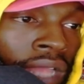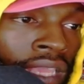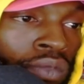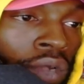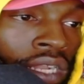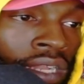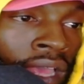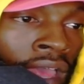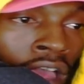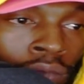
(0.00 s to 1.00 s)
like he wanted to
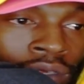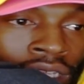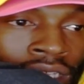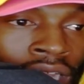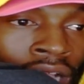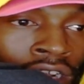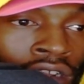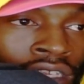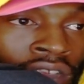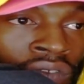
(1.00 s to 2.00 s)
help 6ix9ine,
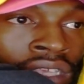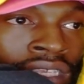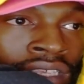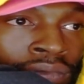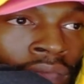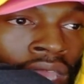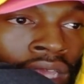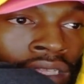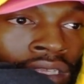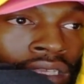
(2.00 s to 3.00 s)
or as if he's his
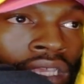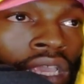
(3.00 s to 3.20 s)
man's.